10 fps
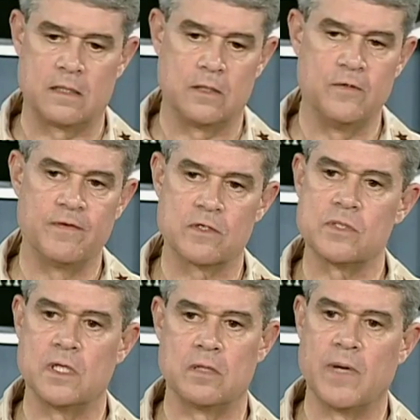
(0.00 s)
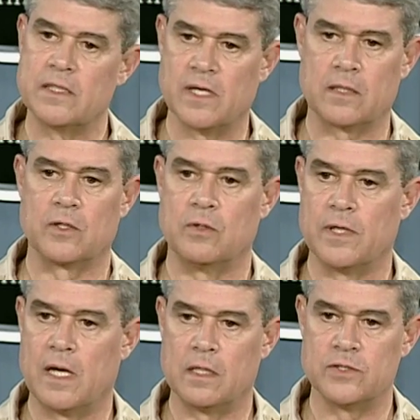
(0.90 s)
I, you've exceeded my technical
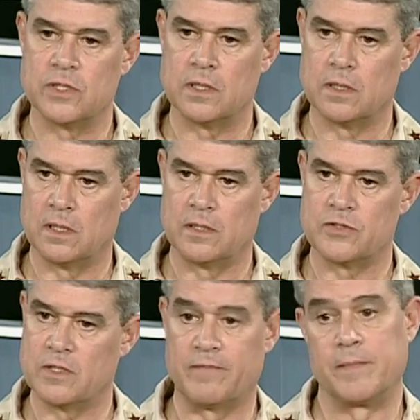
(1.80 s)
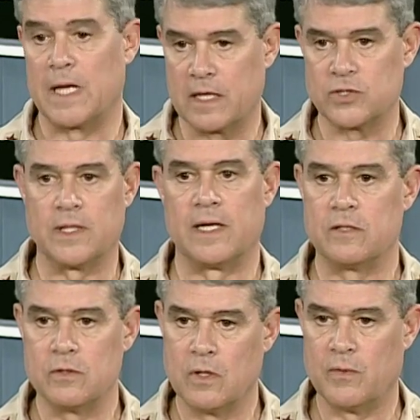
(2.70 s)
knowledge on, on this stuff. I mean, actually, I
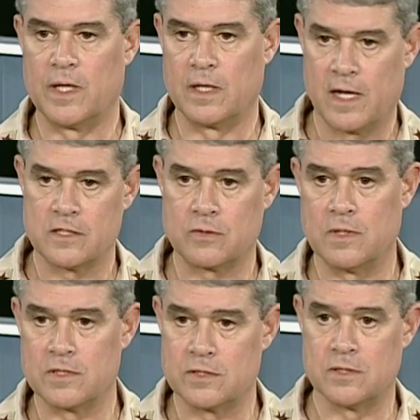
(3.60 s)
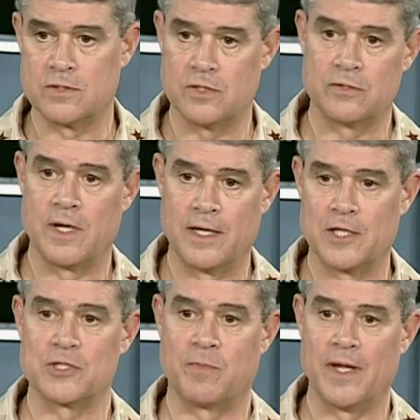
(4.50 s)
do go in and ask questions to try and
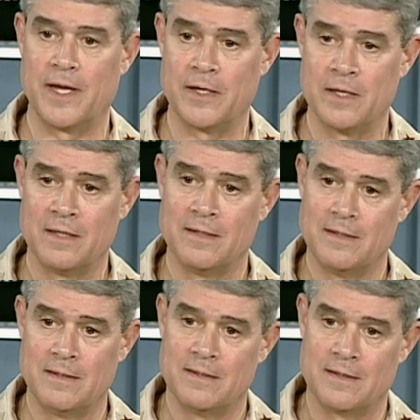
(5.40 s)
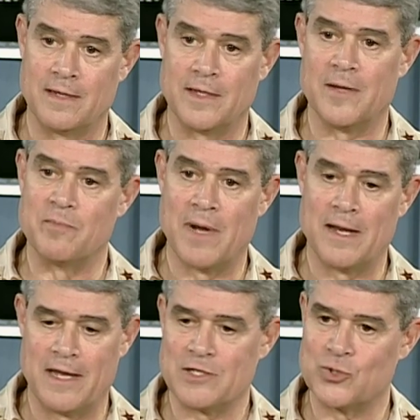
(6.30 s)
explain I, I, my
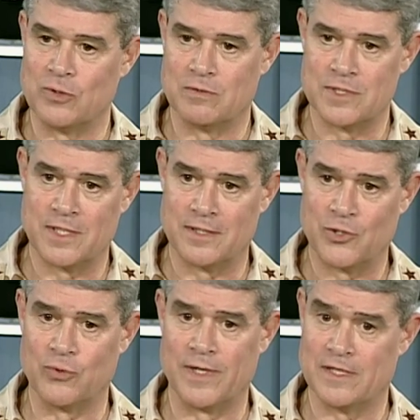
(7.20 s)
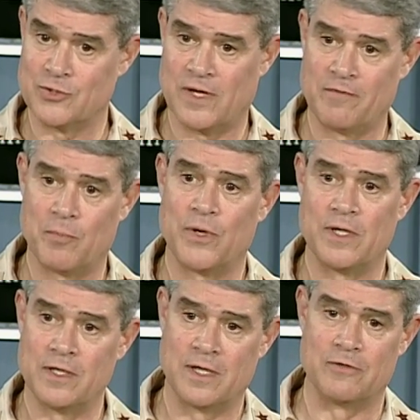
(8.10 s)
last tour was in Korea, so I have a pretty
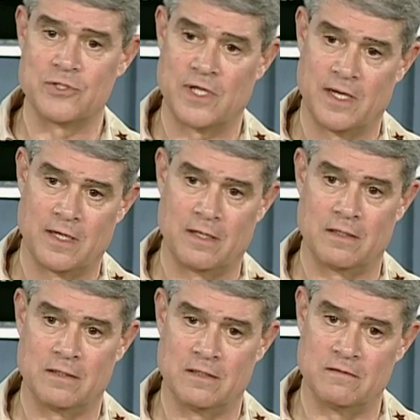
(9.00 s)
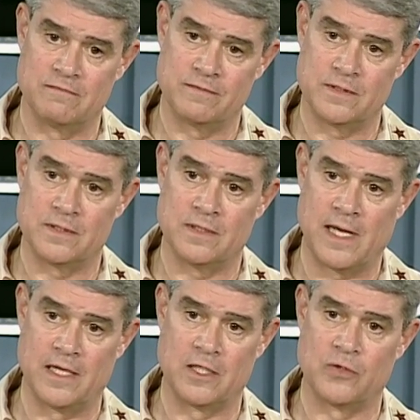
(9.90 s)
good understanding of uh, highly